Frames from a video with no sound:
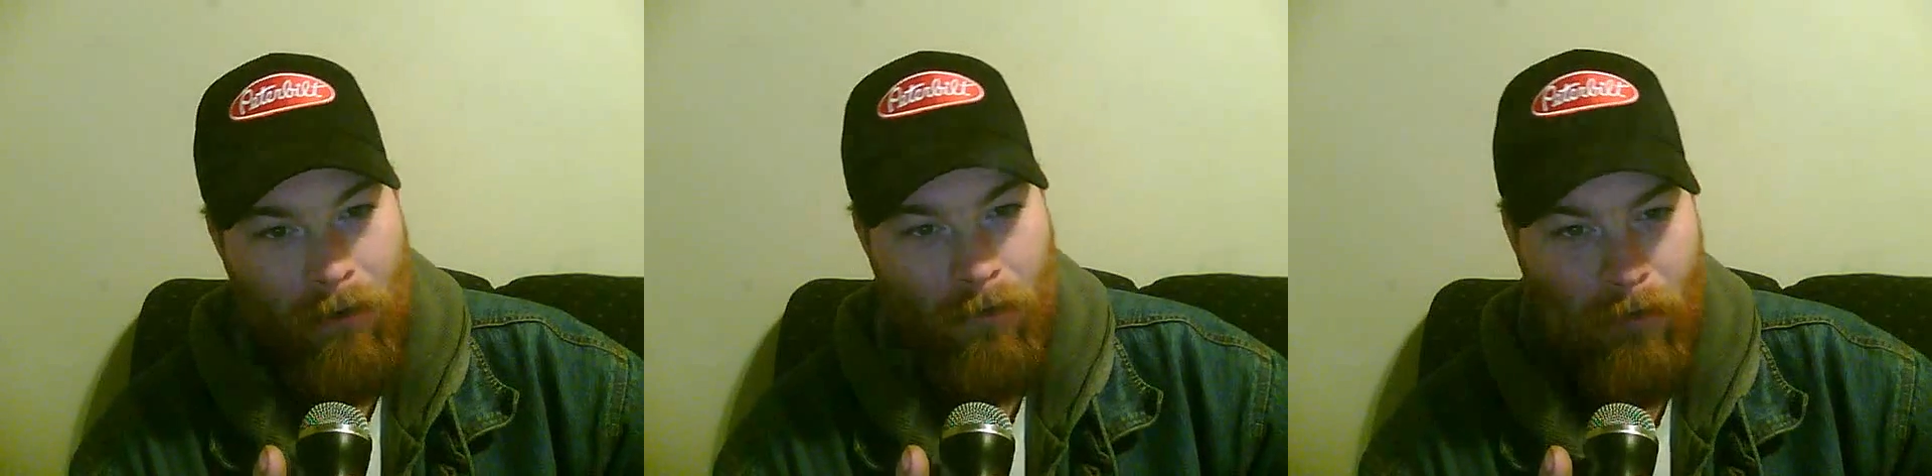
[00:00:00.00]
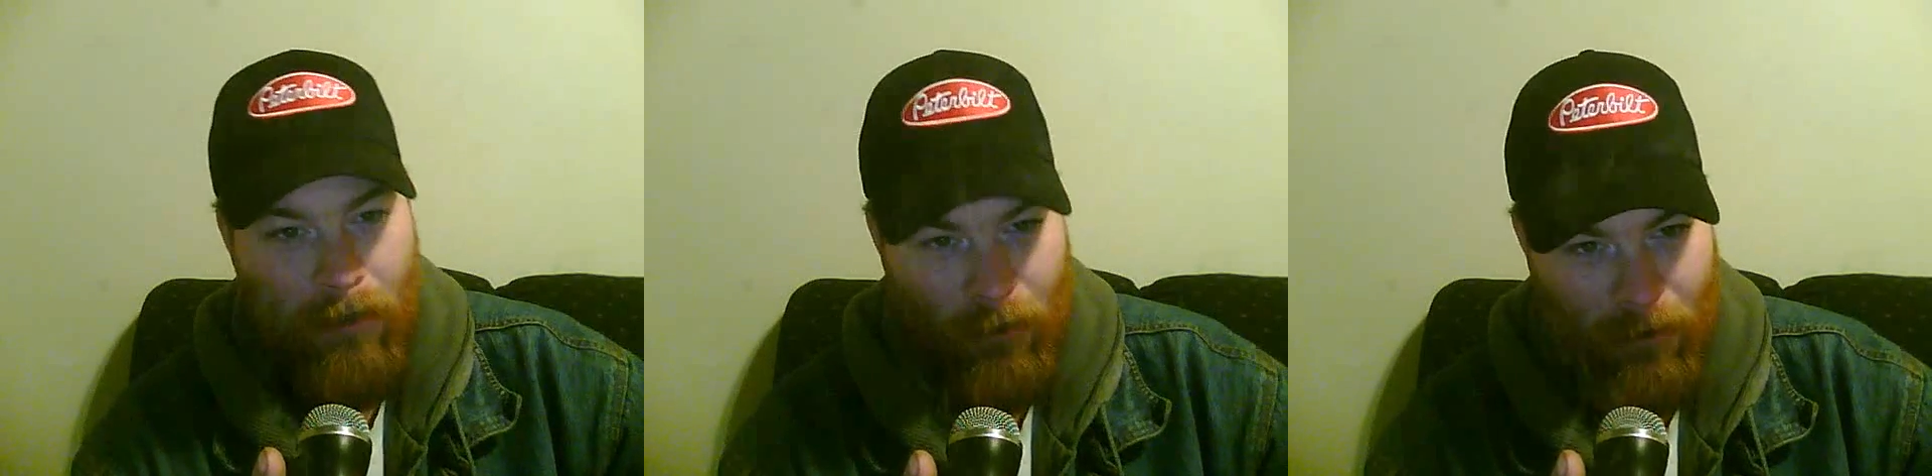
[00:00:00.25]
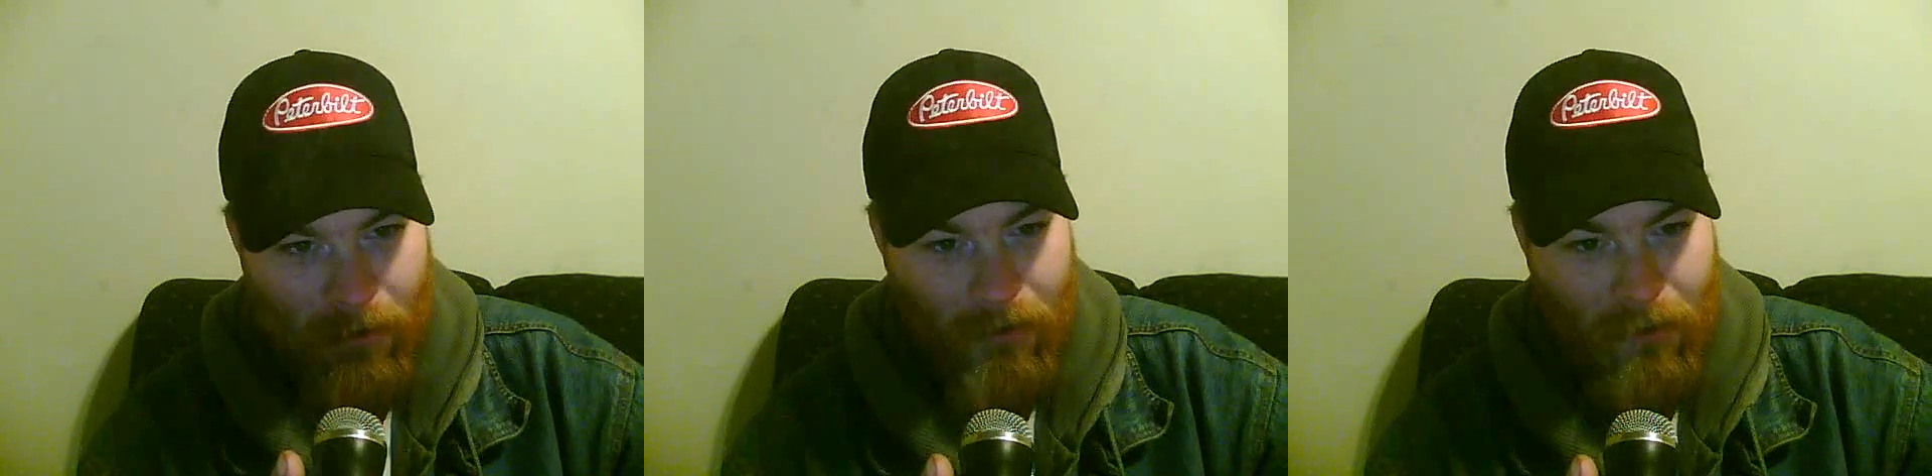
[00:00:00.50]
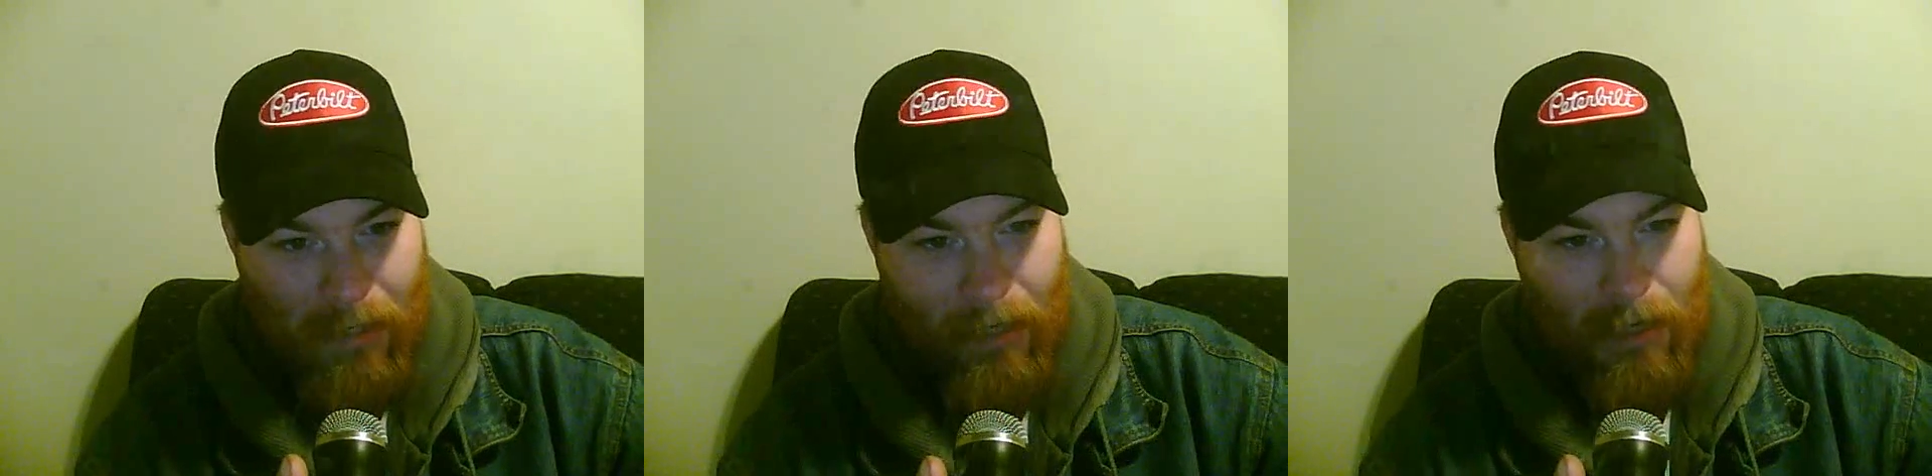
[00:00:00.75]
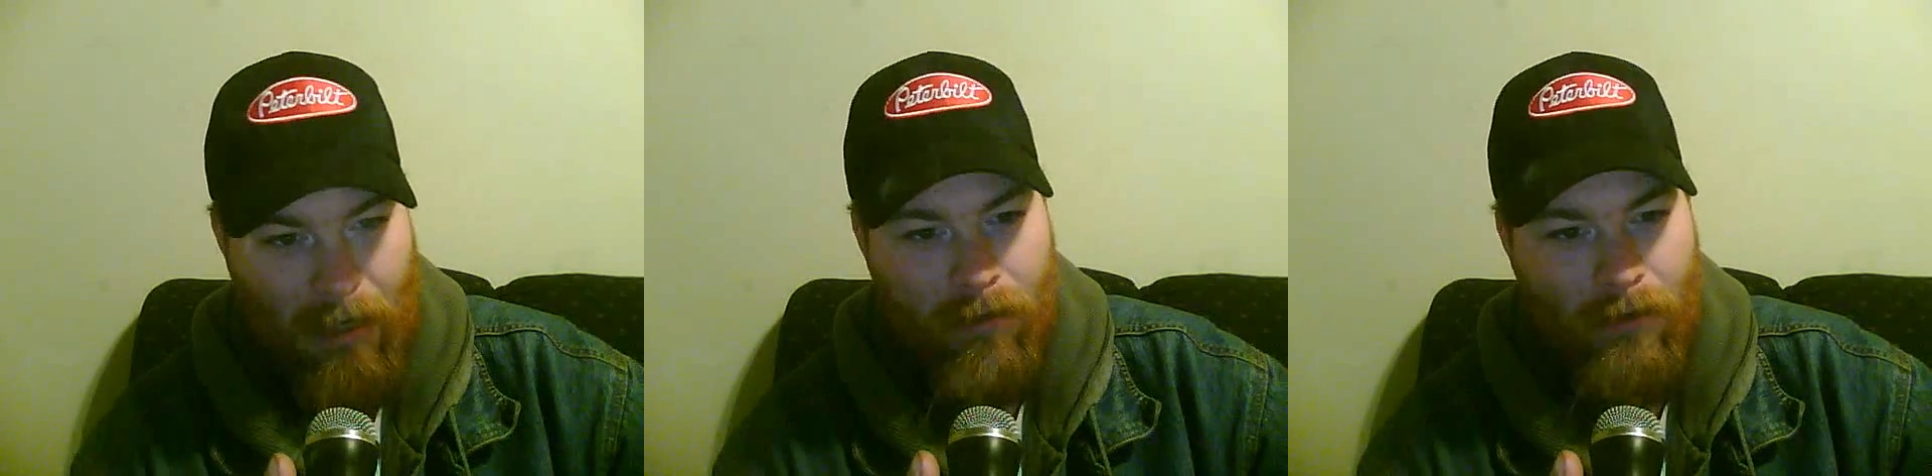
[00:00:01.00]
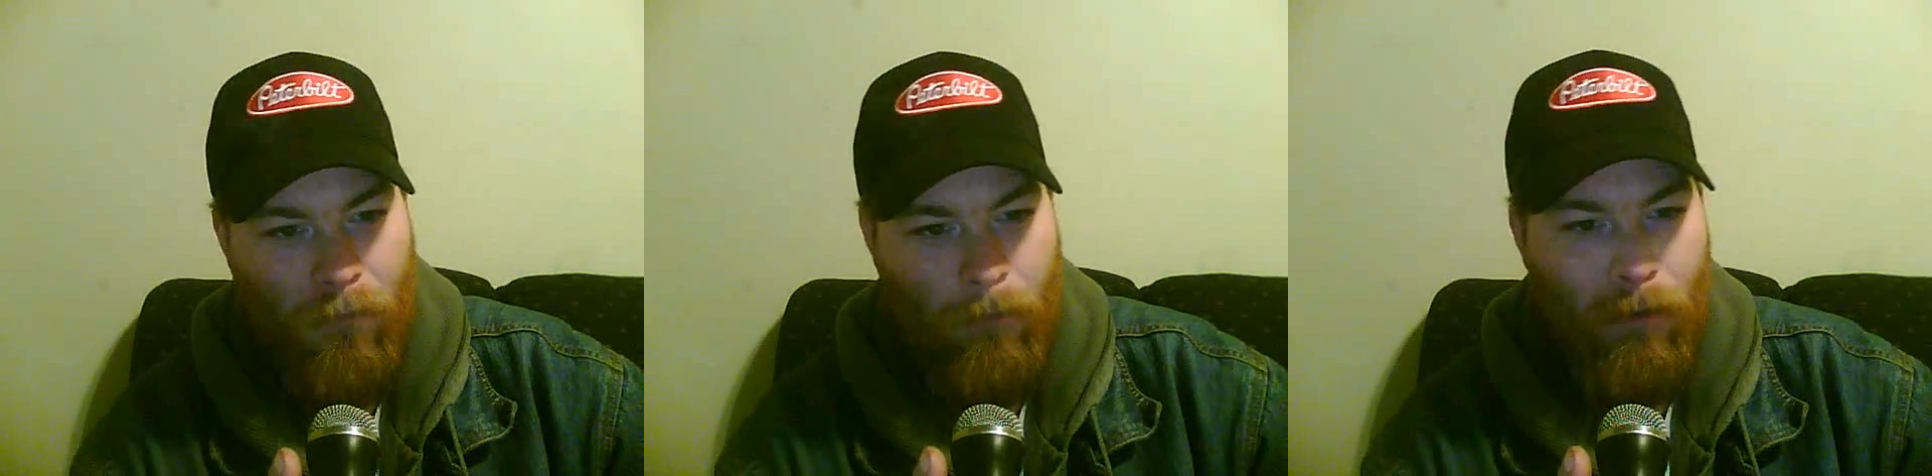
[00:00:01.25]
arrested and
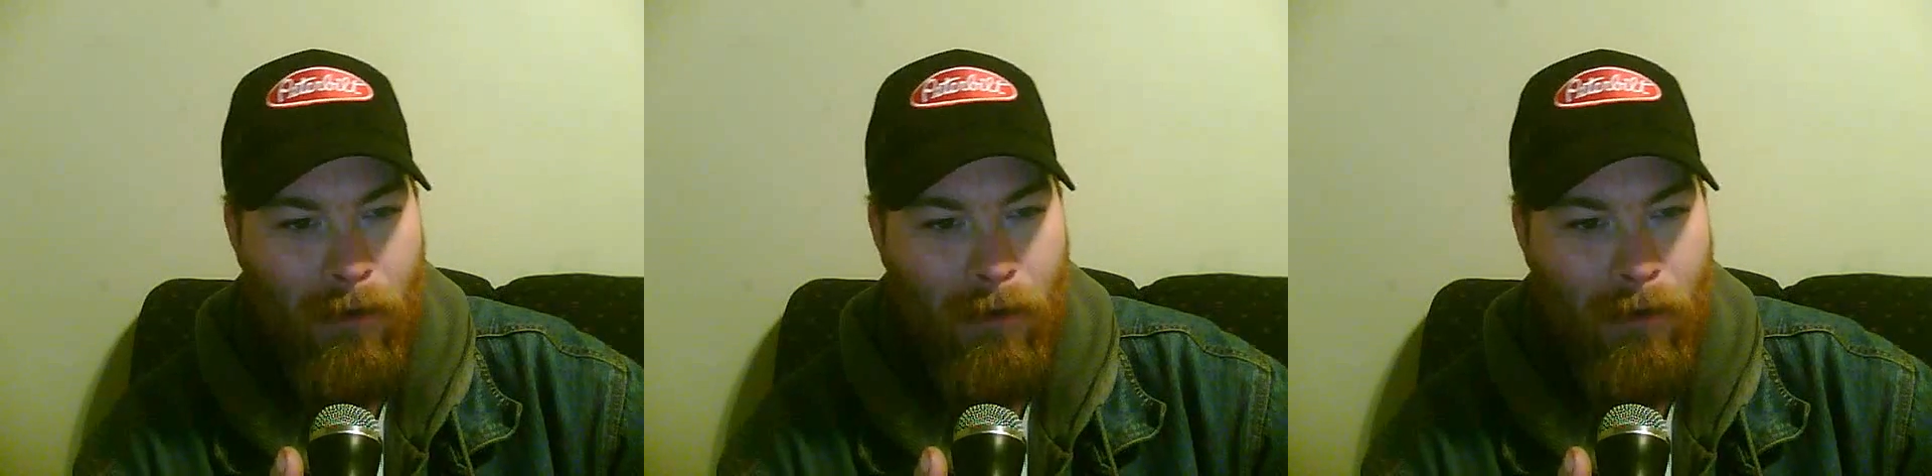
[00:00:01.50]
detained and their